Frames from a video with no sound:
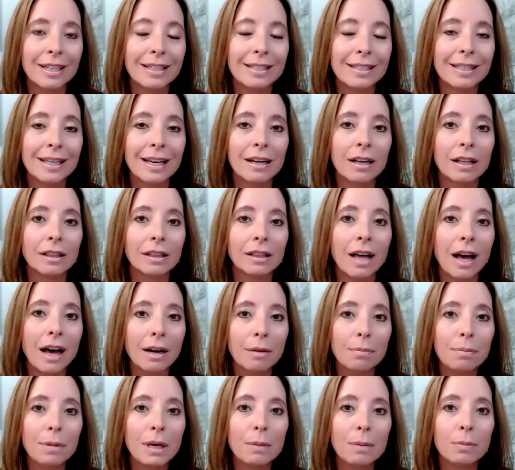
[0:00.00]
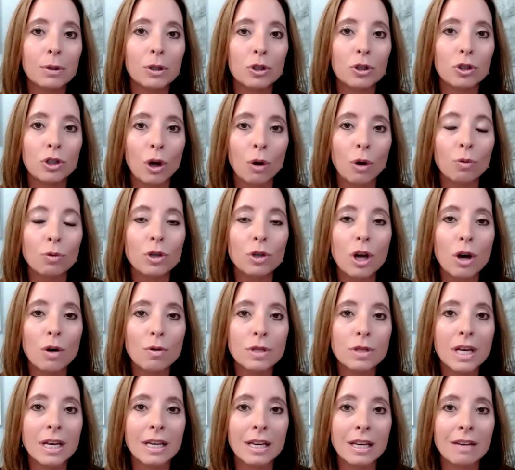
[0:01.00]
is that a lot of people don't know
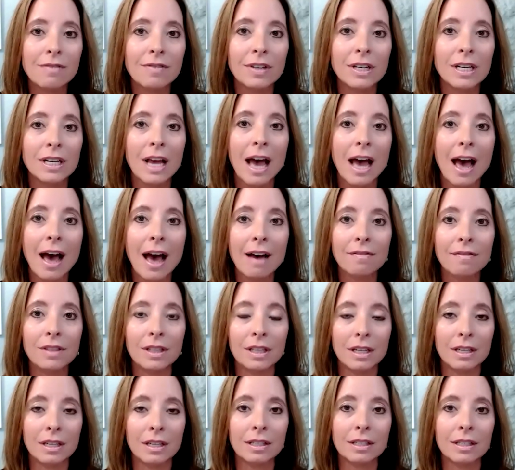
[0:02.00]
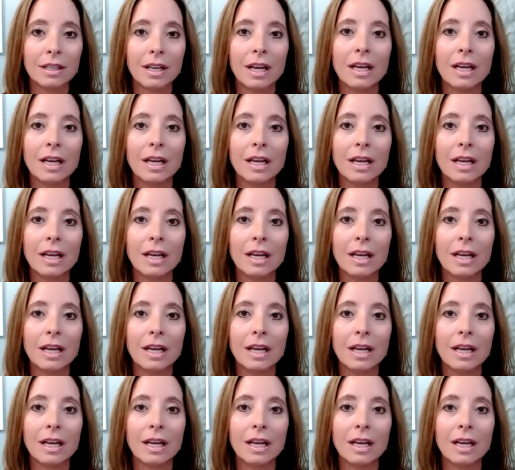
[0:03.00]
they even have this